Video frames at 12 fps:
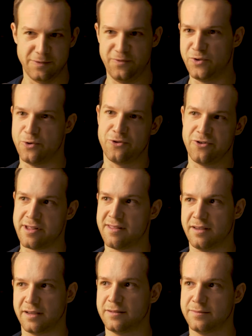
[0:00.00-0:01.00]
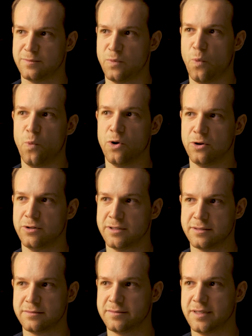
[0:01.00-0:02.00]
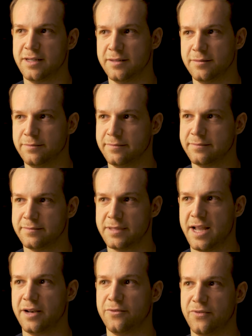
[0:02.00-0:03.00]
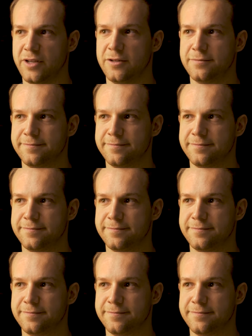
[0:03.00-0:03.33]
futuristic world, kind of feel.